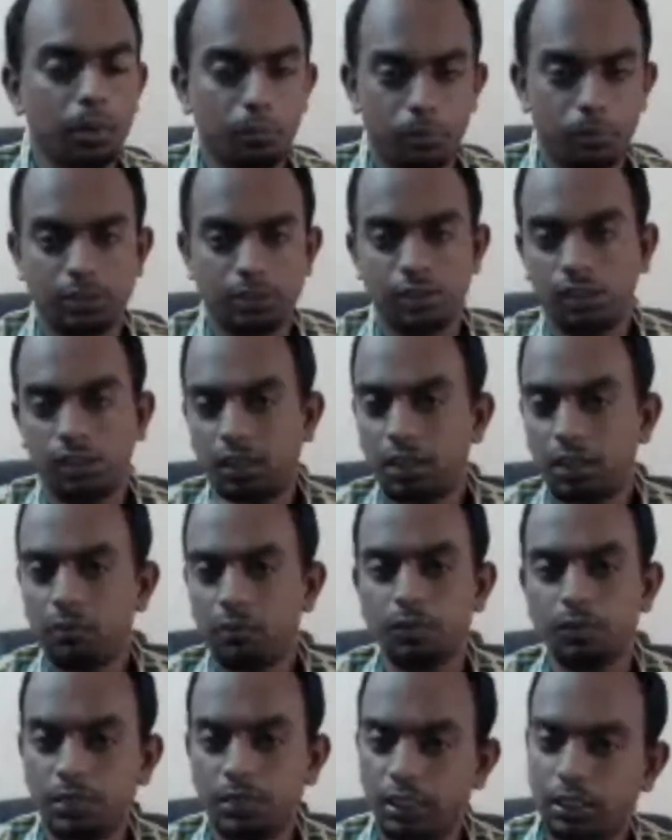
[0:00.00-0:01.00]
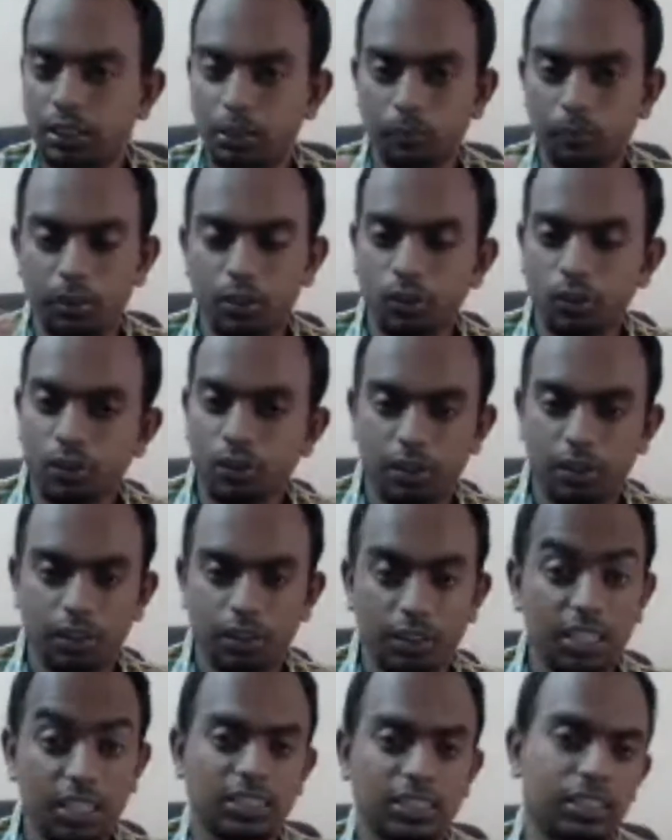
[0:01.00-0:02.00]
RDBMS is nothing but your
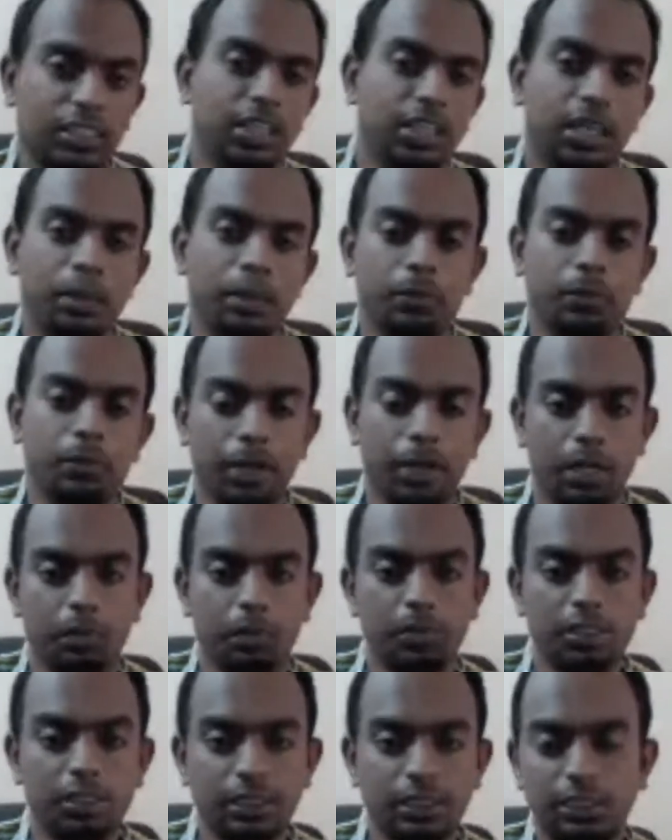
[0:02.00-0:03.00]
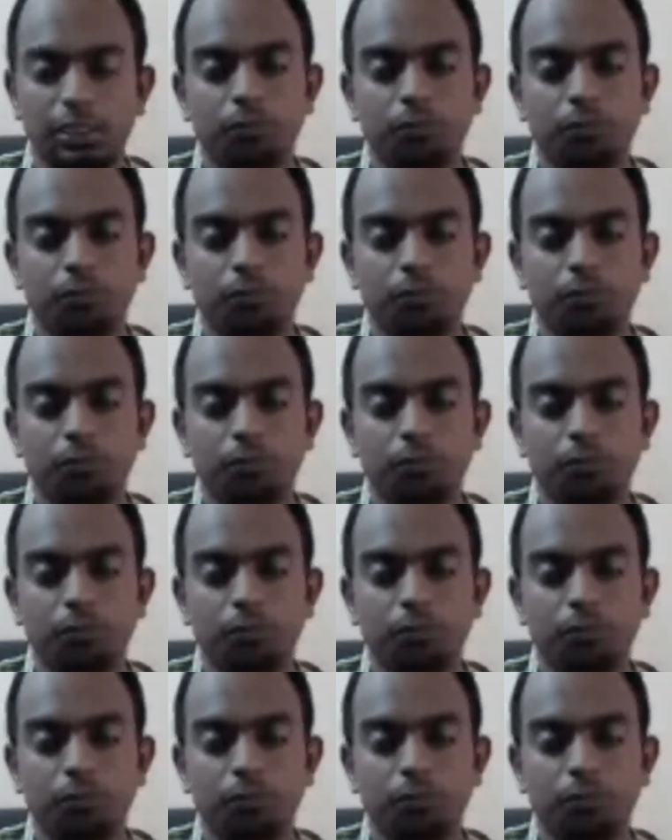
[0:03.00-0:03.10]
relational database management system.